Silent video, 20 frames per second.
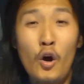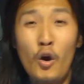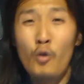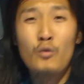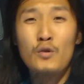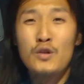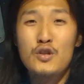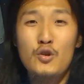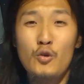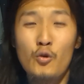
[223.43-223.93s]

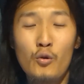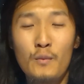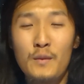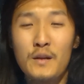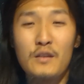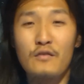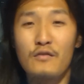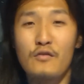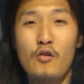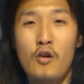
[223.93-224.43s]
whole
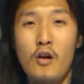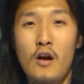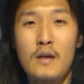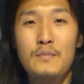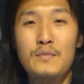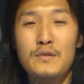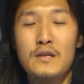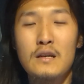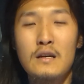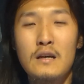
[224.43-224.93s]
assortment of
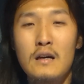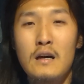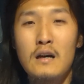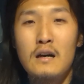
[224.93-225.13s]
crimes.